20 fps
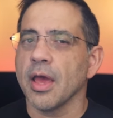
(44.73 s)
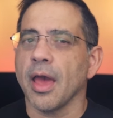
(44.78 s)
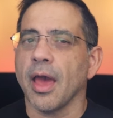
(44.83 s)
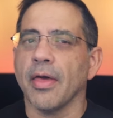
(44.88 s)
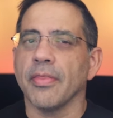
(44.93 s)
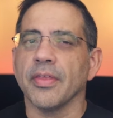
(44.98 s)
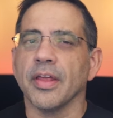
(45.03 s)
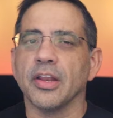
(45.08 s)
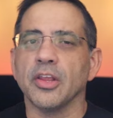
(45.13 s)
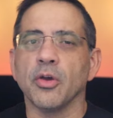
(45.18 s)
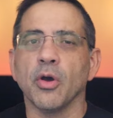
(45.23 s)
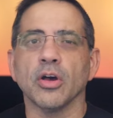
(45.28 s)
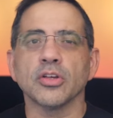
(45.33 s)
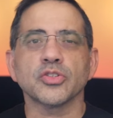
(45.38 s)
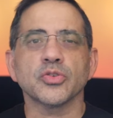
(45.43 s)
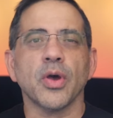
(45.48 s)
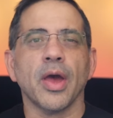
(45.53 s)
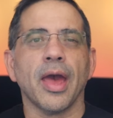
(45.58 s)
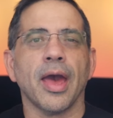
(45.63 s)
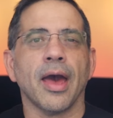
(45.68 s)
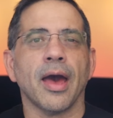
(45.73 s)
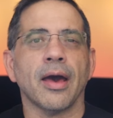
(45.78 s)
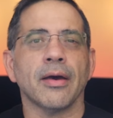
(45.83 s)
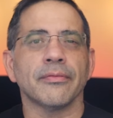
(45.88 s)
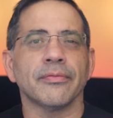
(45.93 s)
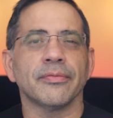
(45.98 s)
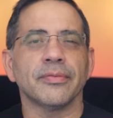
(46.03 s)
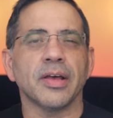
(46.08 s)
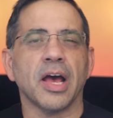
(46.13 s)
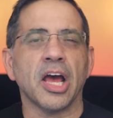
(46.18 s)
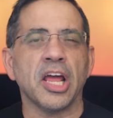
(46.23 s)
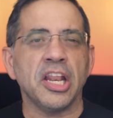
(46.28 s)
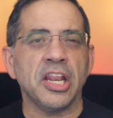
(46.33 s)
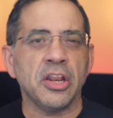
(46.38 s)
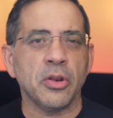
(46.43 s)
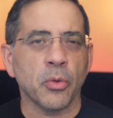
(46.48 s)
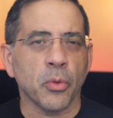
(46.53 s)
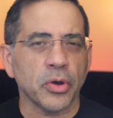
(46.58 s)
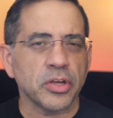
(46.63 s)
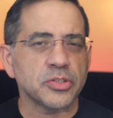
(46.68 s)
and then you also have a
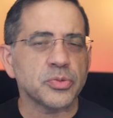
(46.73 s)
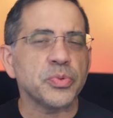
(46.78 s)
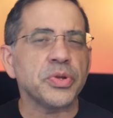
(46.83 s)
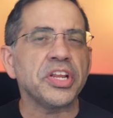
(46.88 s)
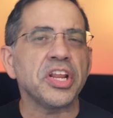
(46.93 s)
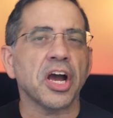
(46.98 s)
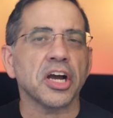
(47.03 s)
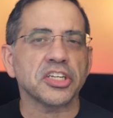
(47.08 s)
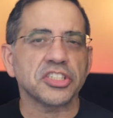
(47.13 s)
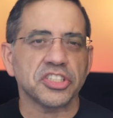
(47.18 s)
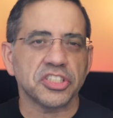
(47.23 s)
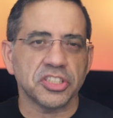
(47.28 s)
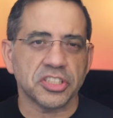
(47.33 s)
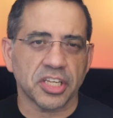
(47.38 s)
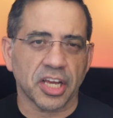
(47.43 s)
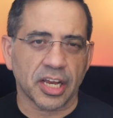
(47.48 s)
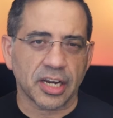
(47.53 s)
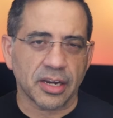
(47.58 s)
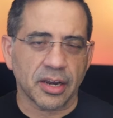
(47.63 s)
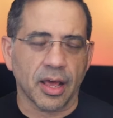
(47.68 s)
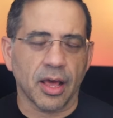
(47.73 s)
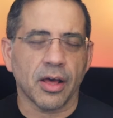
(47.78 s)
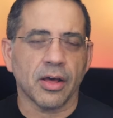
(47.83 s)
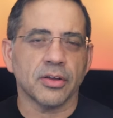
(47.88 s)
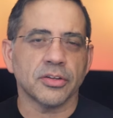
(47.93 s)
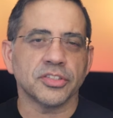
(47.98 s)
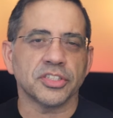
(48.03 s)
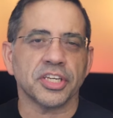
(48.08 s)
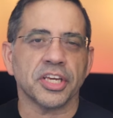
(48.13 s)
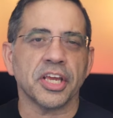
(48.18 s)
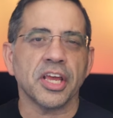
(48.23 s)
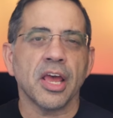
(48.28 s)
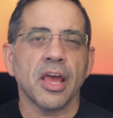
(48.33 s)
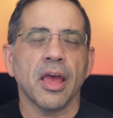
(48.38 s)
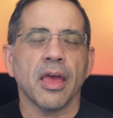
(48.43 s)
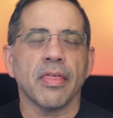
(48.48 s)
noise reduction technology